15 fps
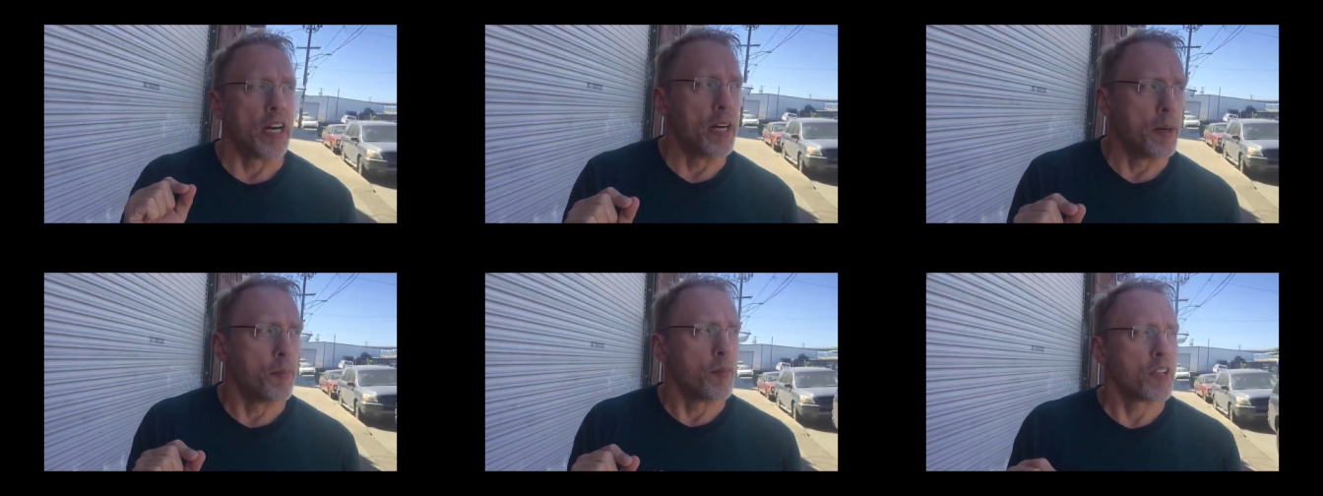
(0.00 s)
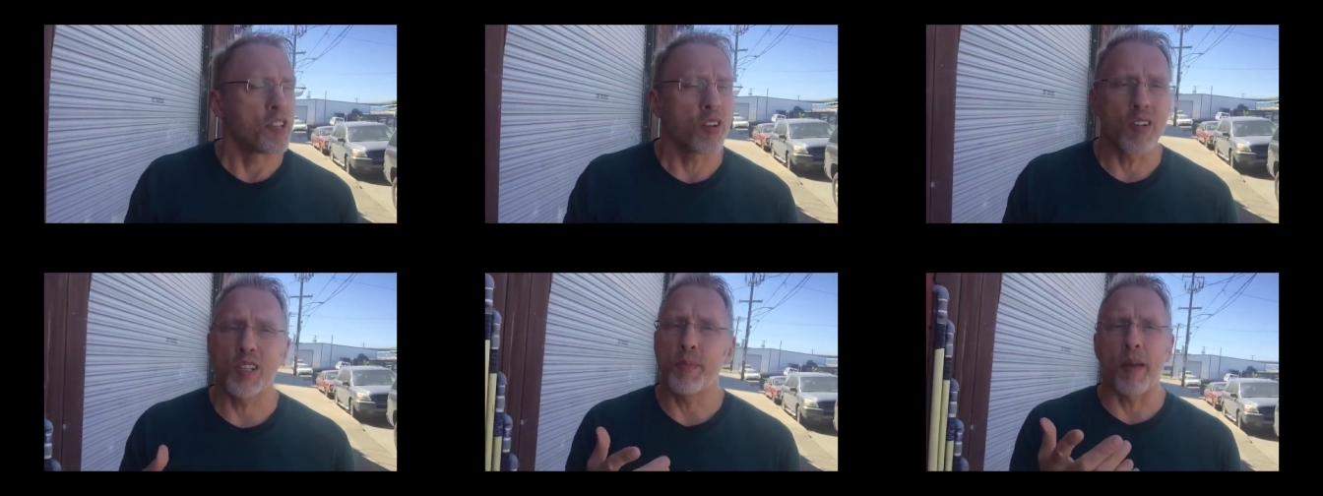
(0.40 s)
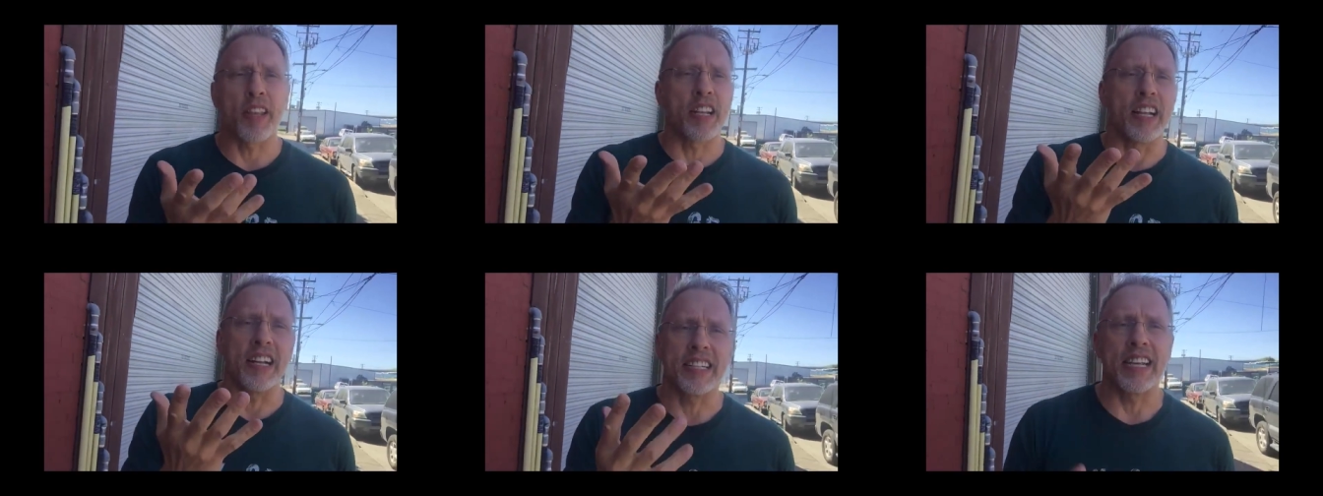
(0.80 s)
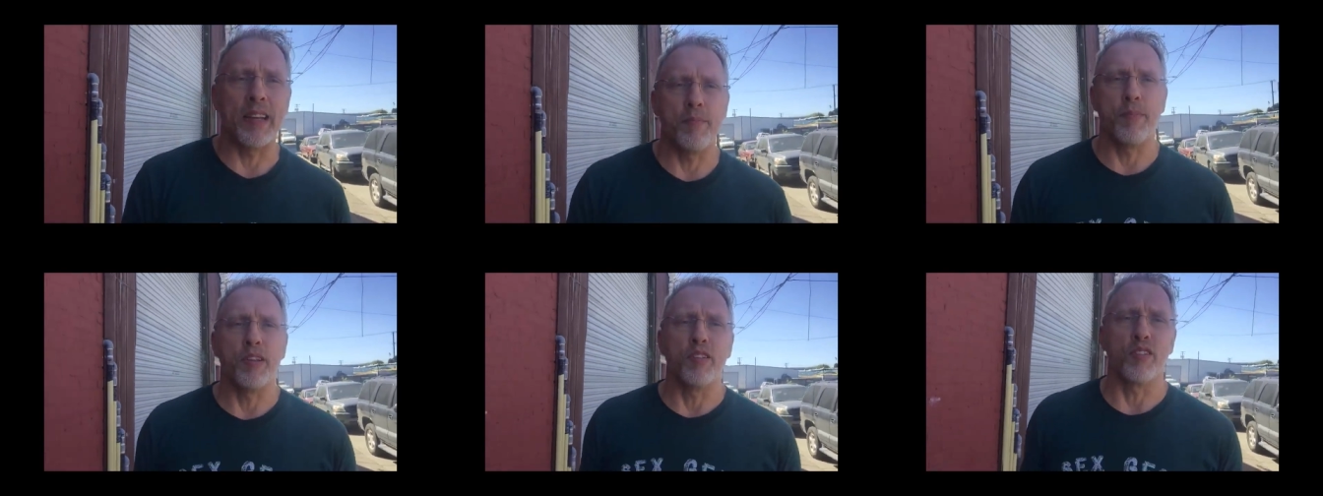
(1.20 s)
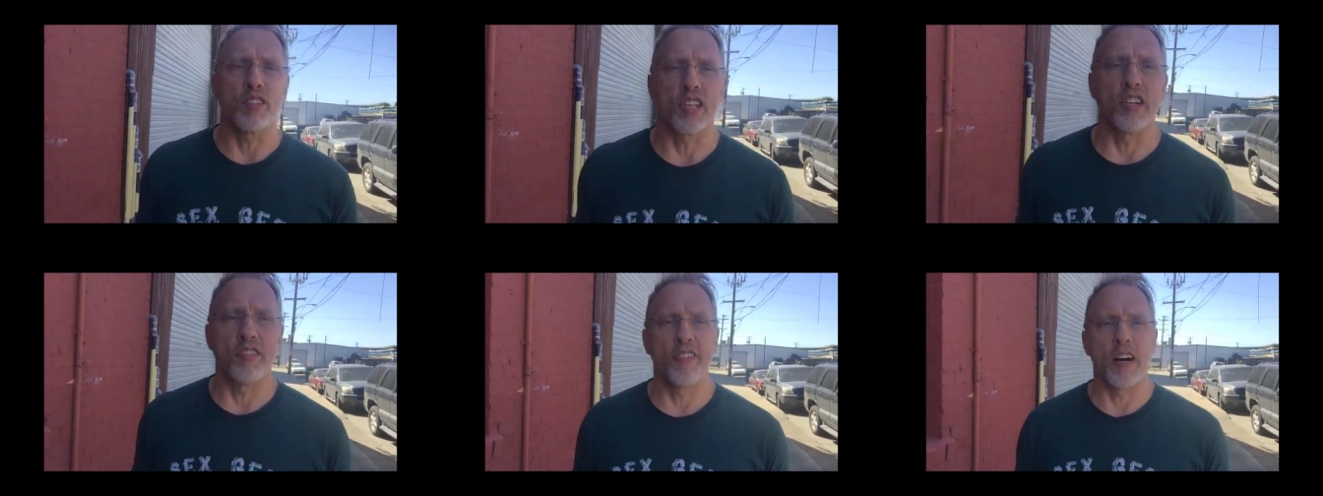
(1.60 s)
Um, don't spend a lot of time
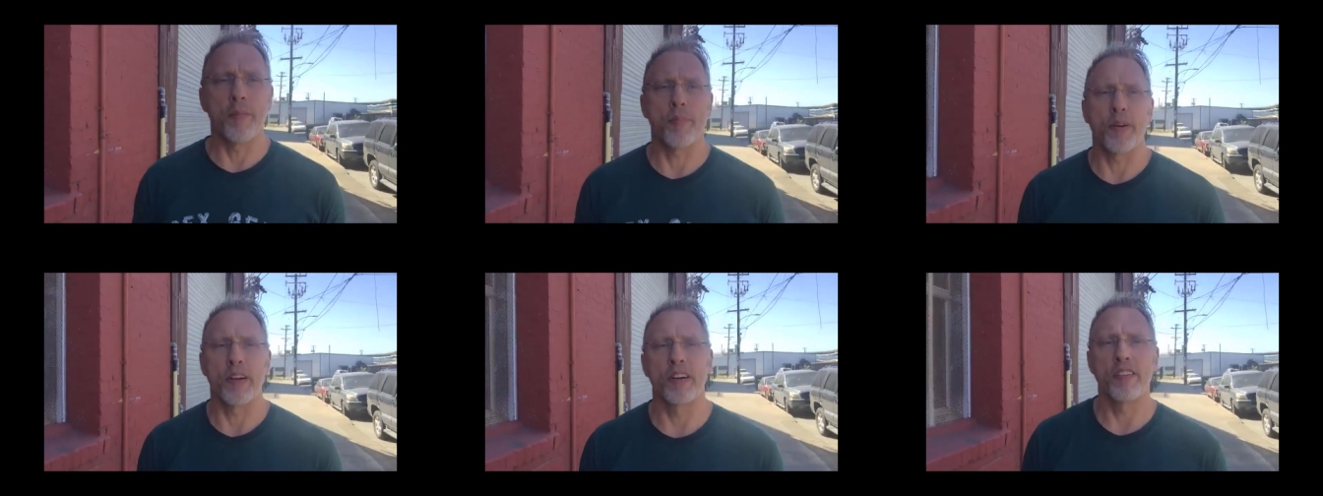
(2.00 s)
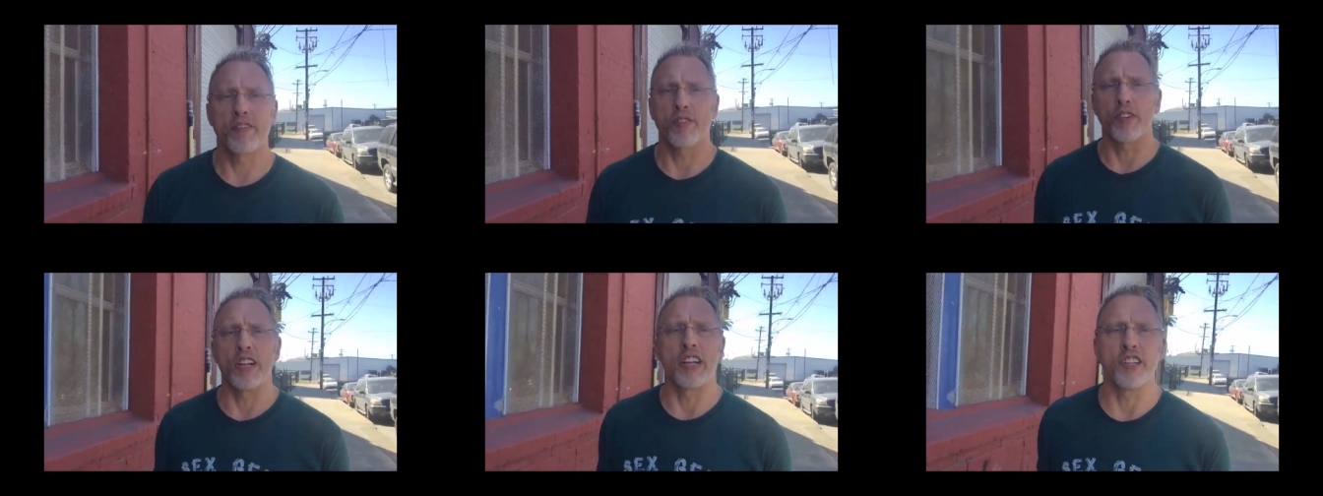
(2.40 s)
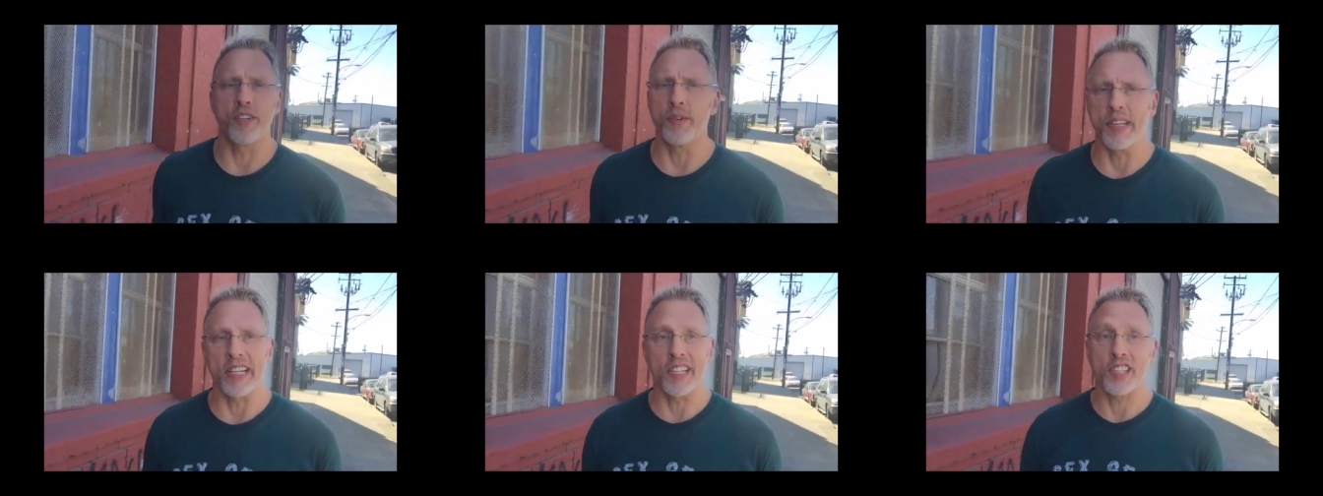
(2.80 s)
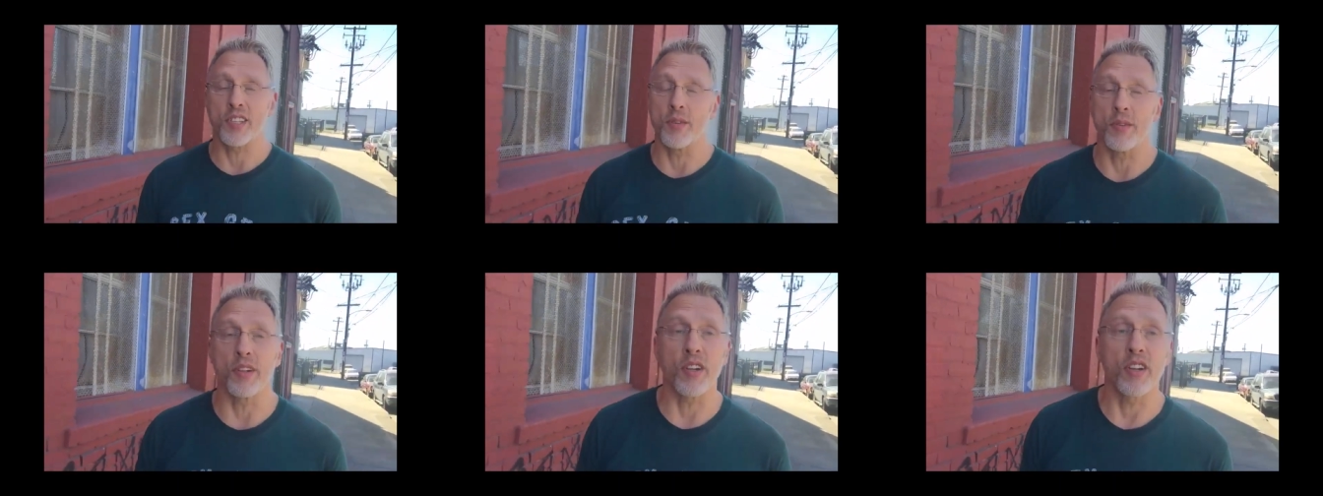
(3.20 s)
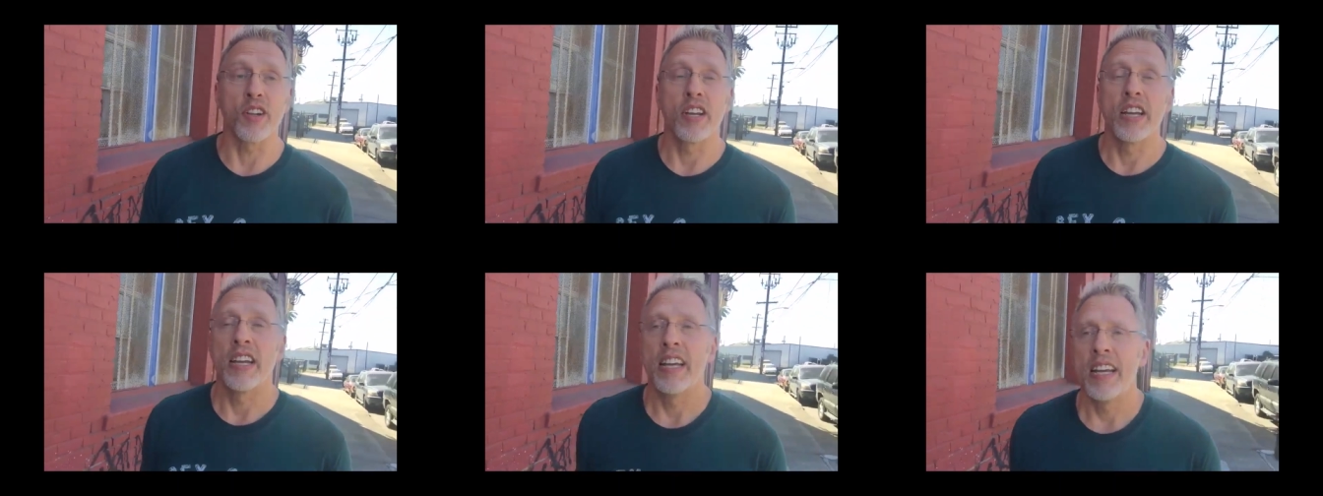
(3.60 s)
beating yourself up for not doing it sooner.